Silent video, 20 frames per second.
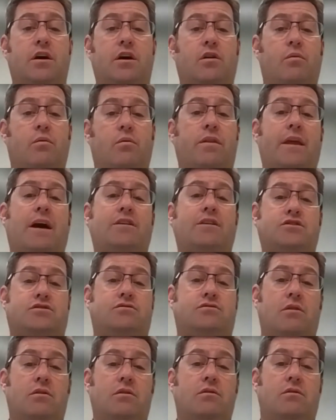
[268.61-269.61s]
When that
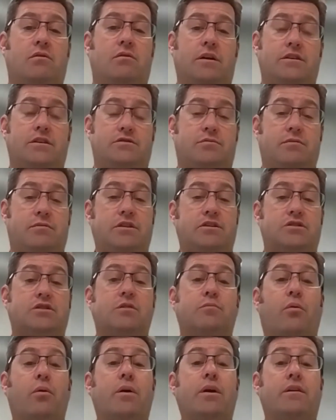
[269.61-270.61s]
struggle has reached the
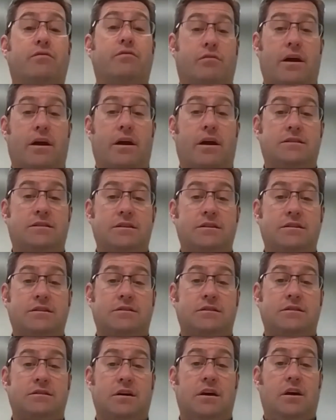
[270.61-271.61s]
point of
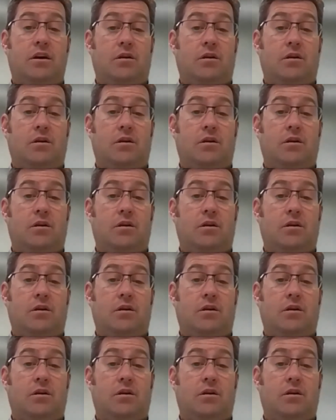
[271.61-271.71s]
crisis,